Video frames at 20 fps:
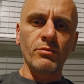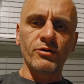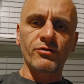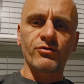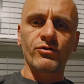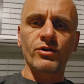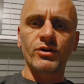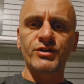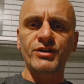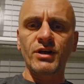
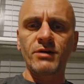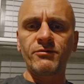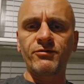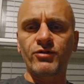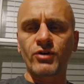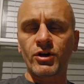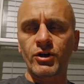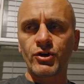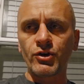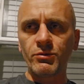But for example,
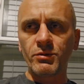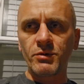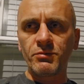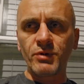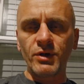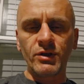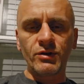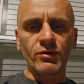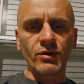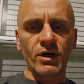for a human
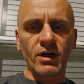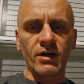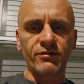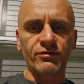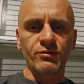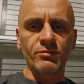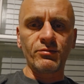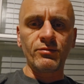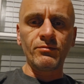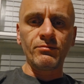being to
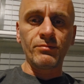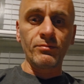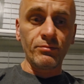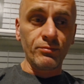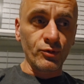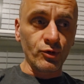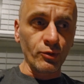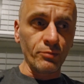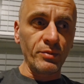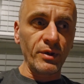have
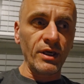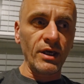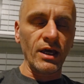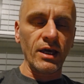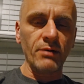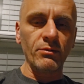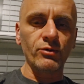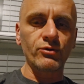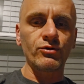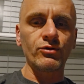to
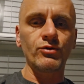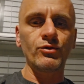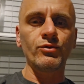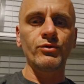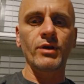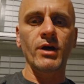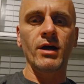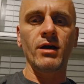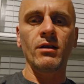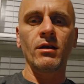be able to
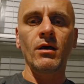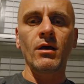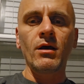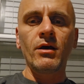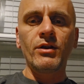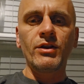do that,